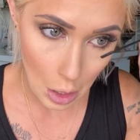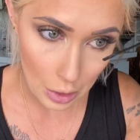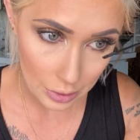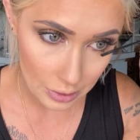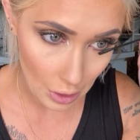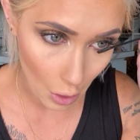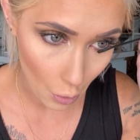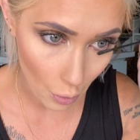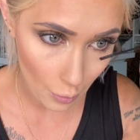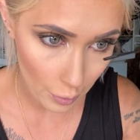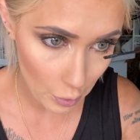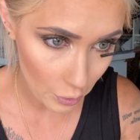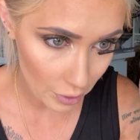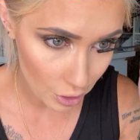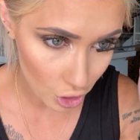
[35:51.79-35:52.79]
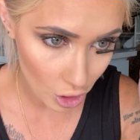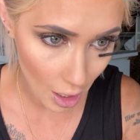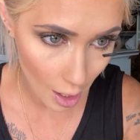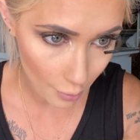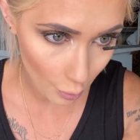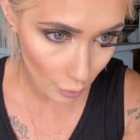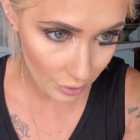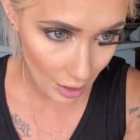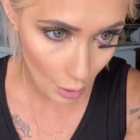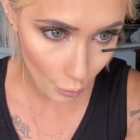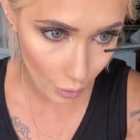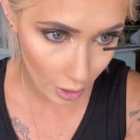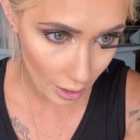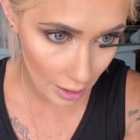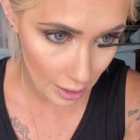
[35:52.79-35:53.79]
So you can shop without
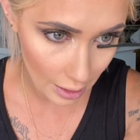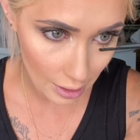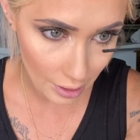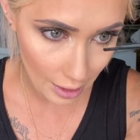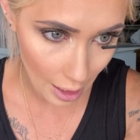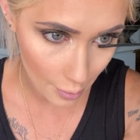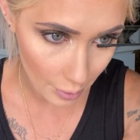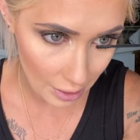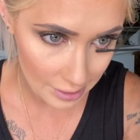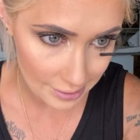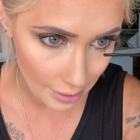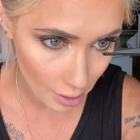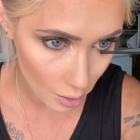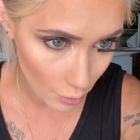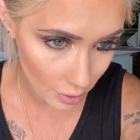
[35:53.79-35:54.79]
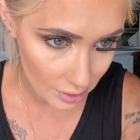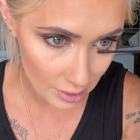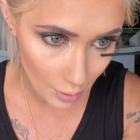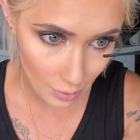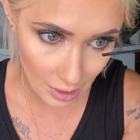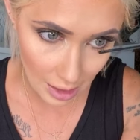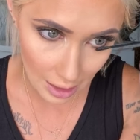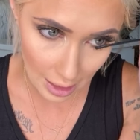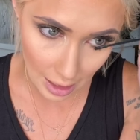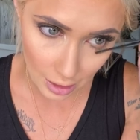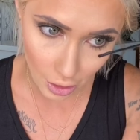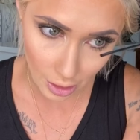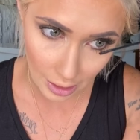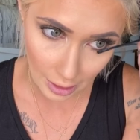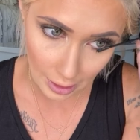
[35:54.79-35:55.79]
worrying that I'm going to sell you on something and
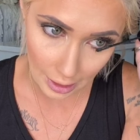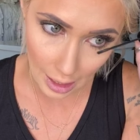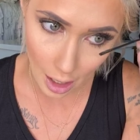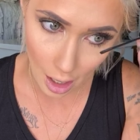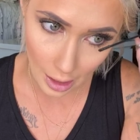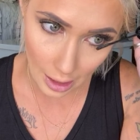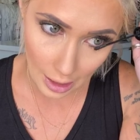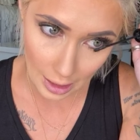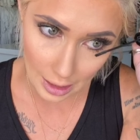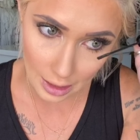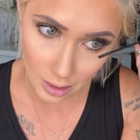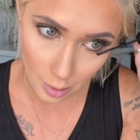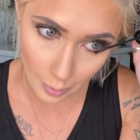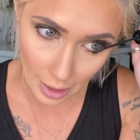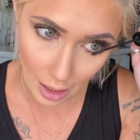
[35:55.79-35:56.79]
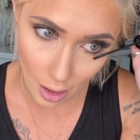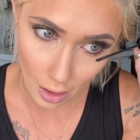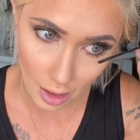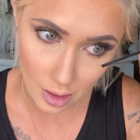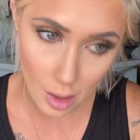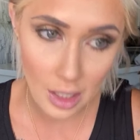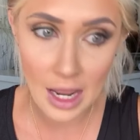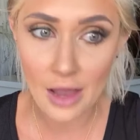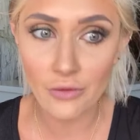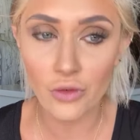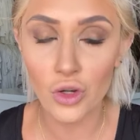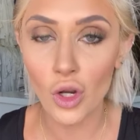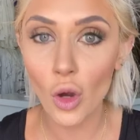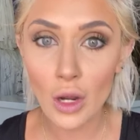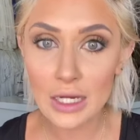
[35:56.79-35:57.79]
you're going to get it in the mail and then have
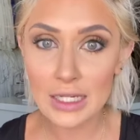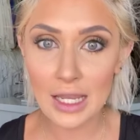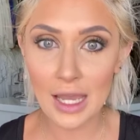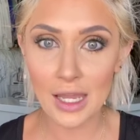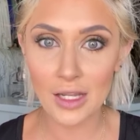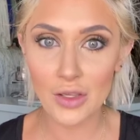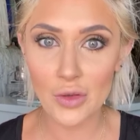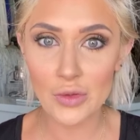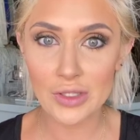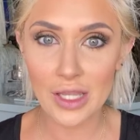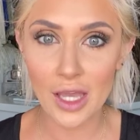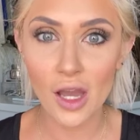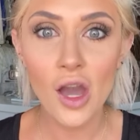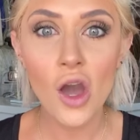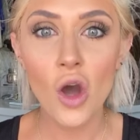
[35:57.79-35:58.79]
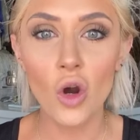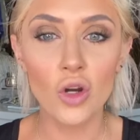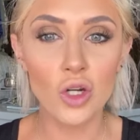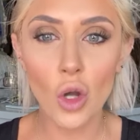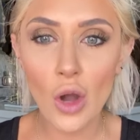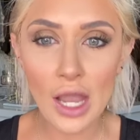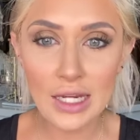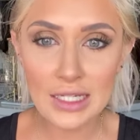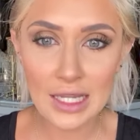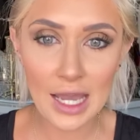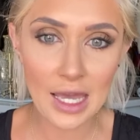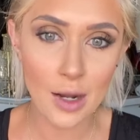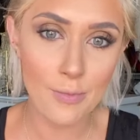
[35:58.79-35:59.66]
no idea how to use it or no idea how to